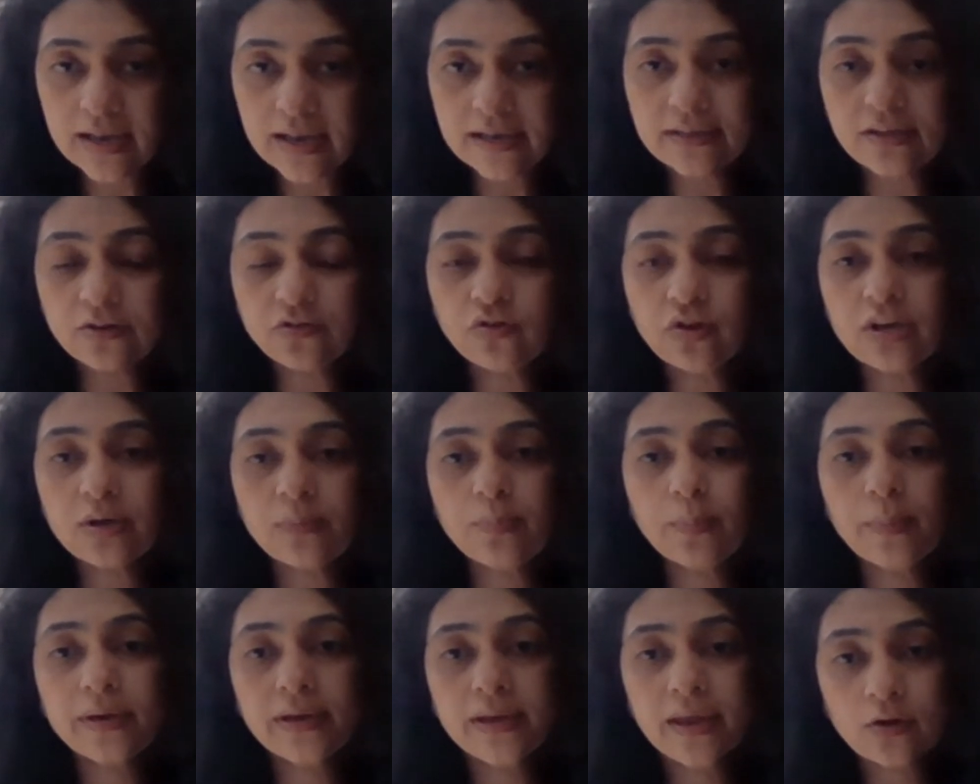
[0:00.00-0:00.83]
let the
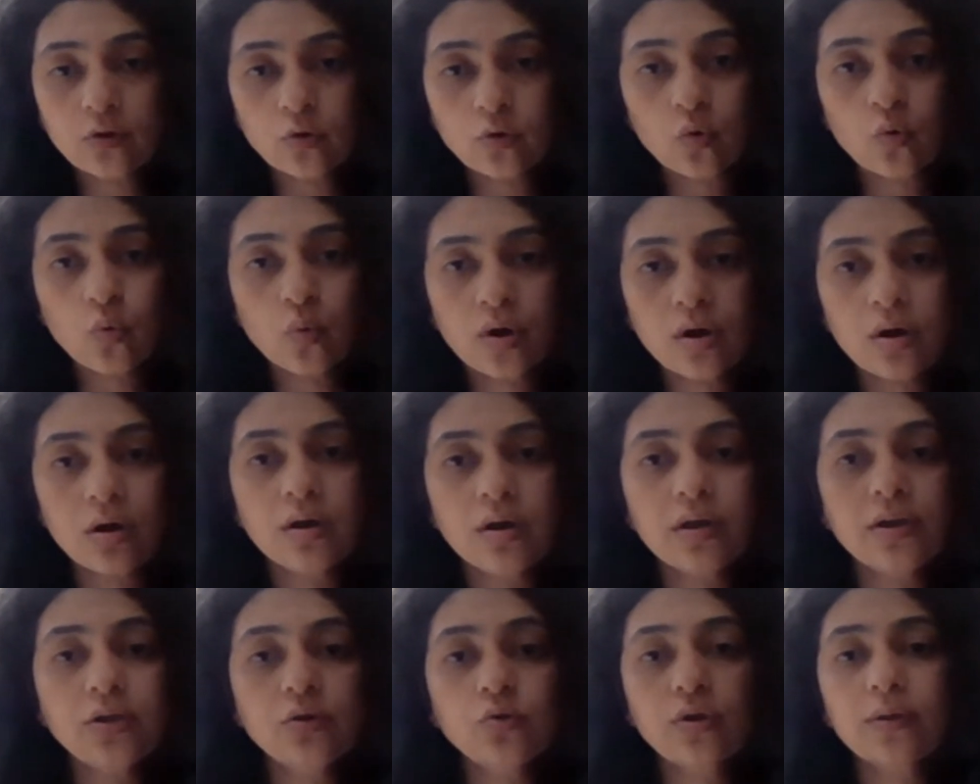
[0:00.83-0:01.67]
treatment get
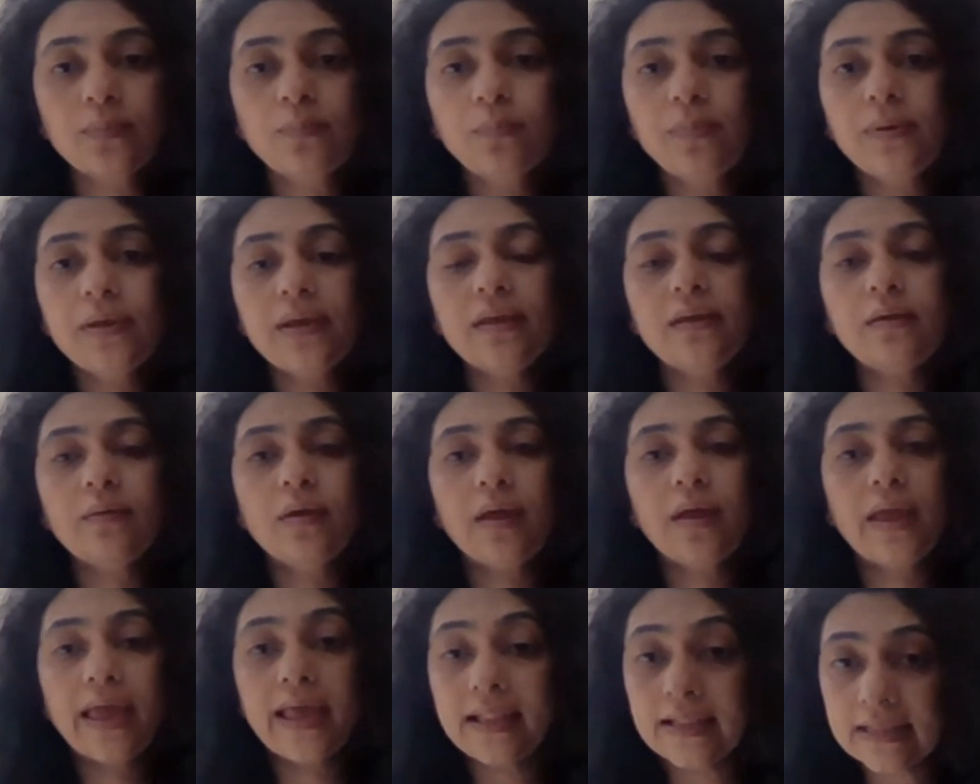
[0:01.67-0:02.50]
over, you can be
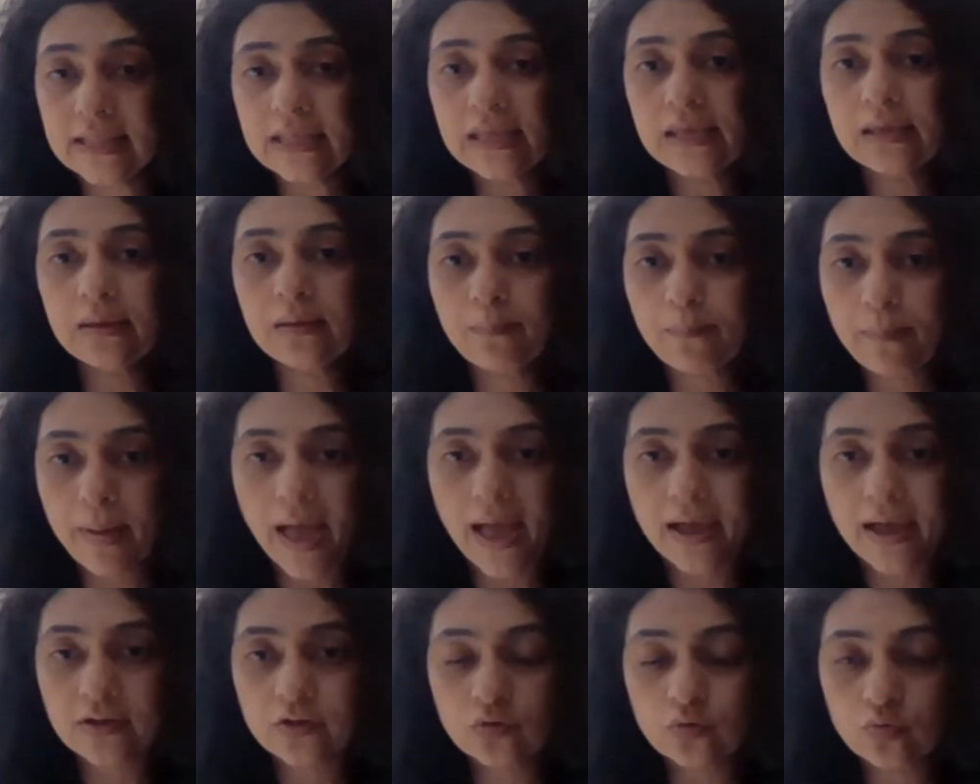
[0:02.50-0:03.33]
healthy,
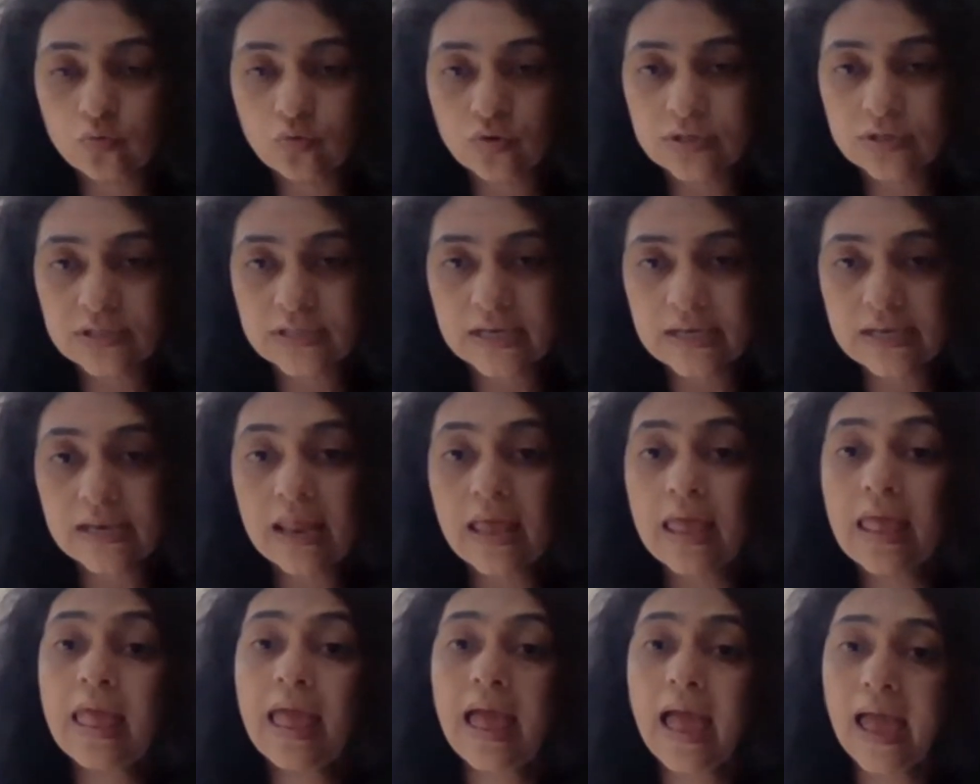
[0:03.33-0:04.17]
back to routine,
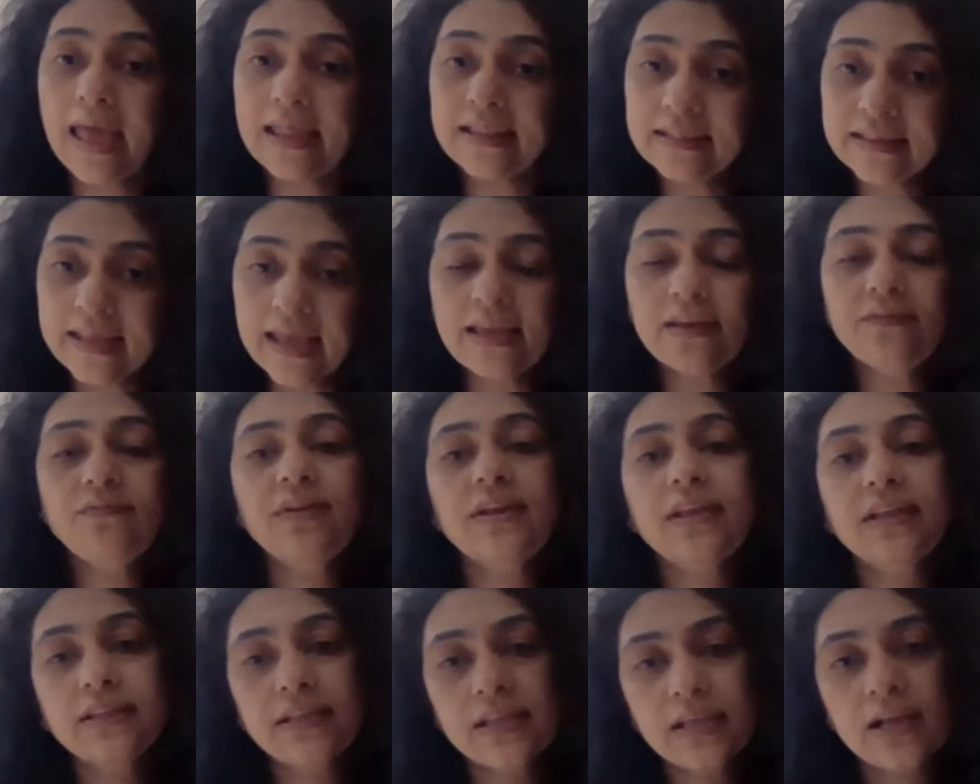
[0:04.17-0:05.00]
and then
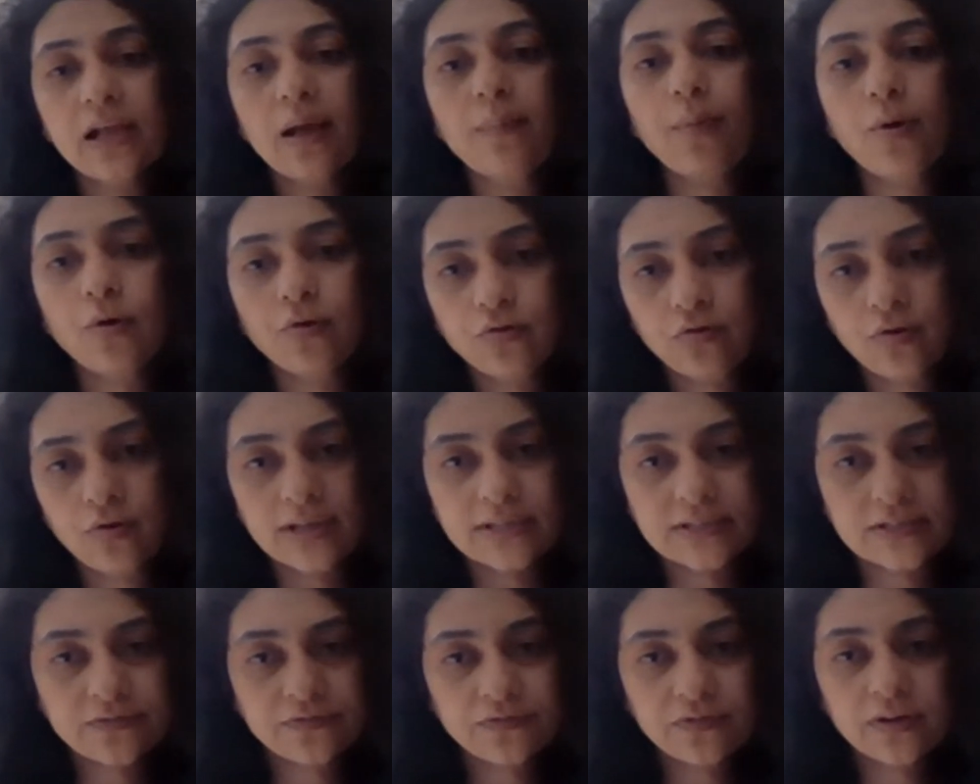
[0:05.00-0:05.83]
we can think about
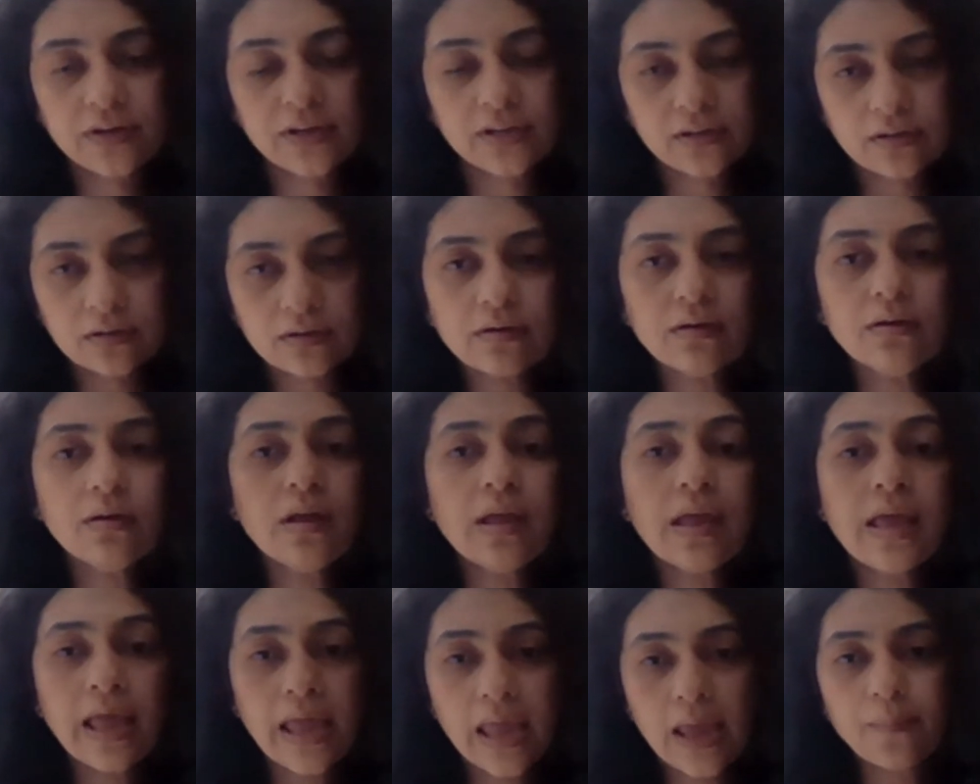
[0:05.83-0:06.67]
transferring the
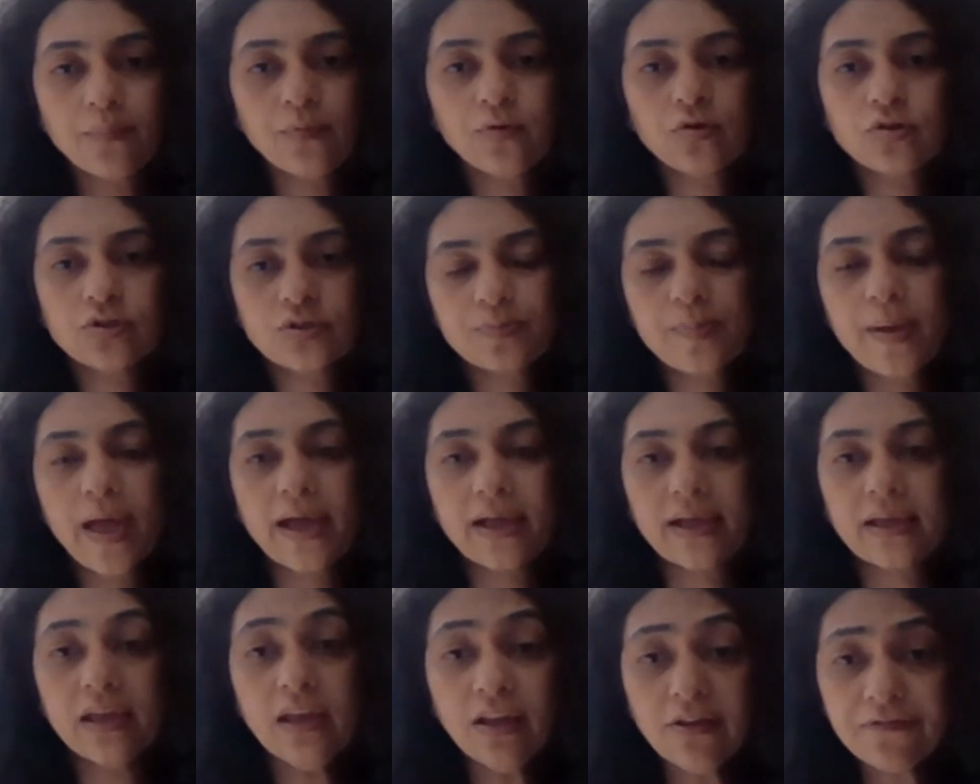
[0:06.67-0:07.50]
embryos
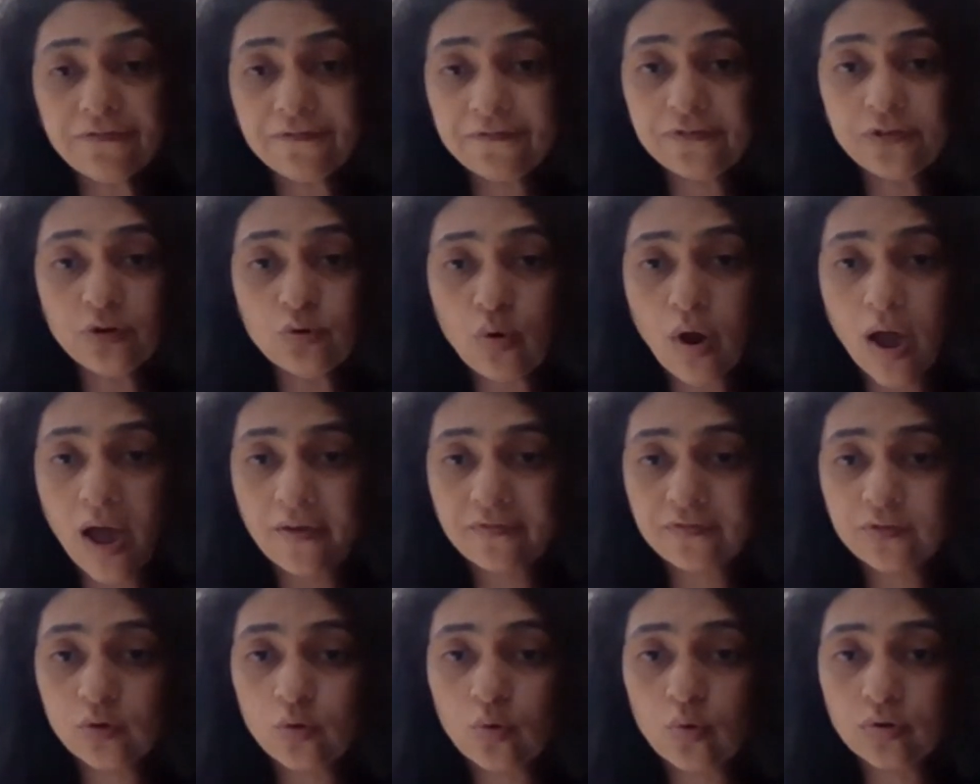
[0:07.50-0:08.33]
back. If you
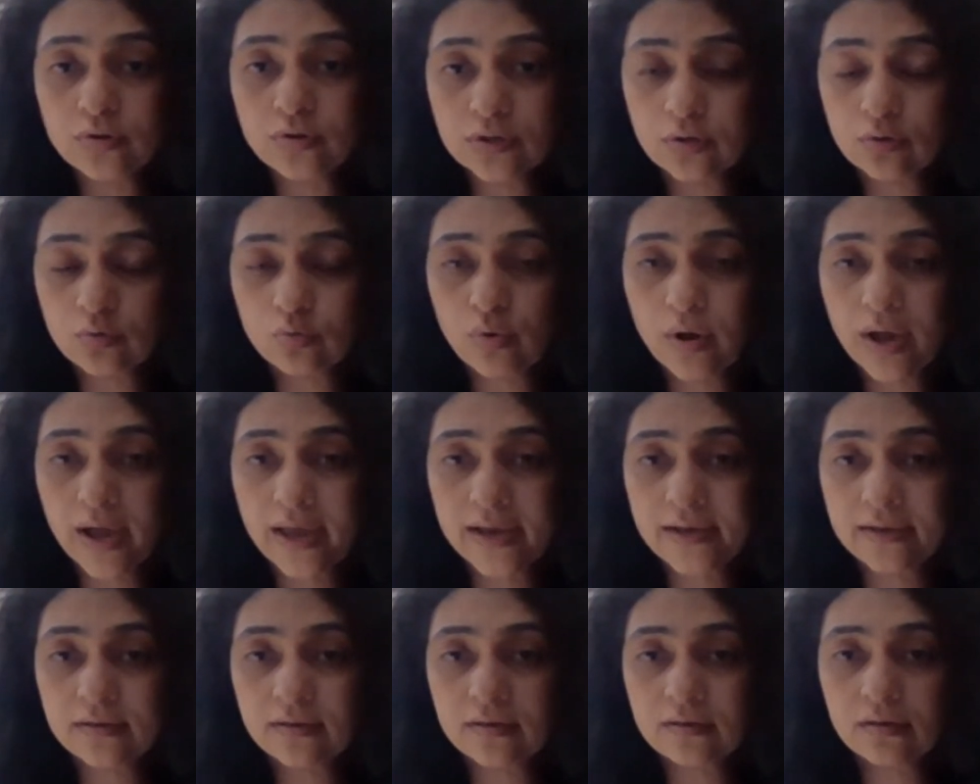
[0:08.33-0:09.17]
have to go through
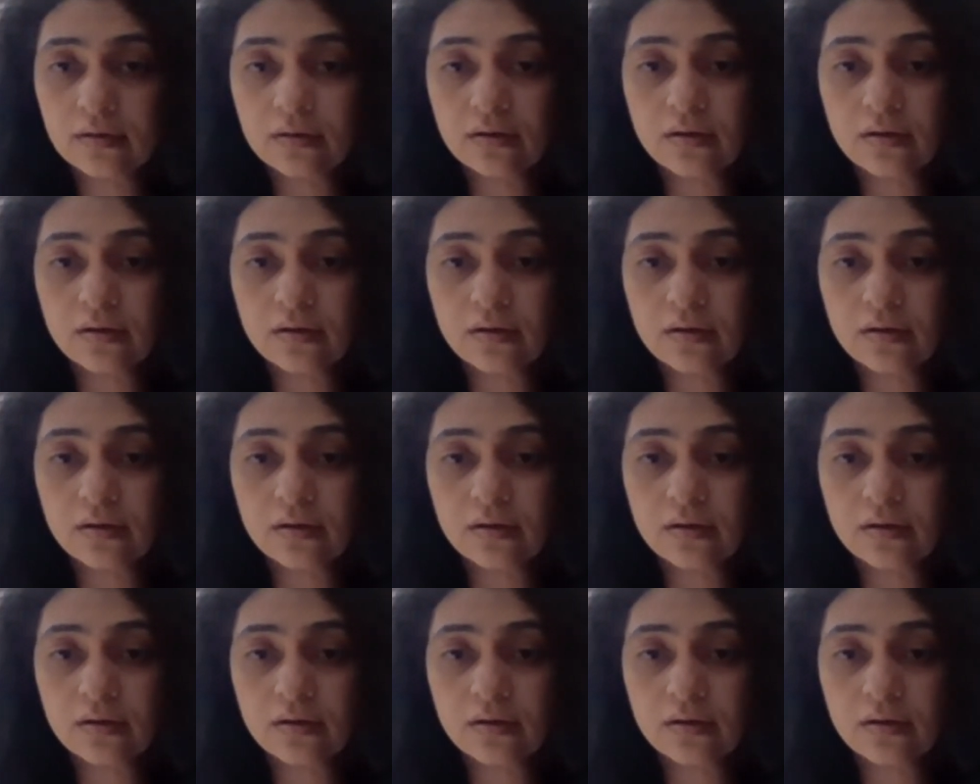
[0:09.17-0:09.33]
and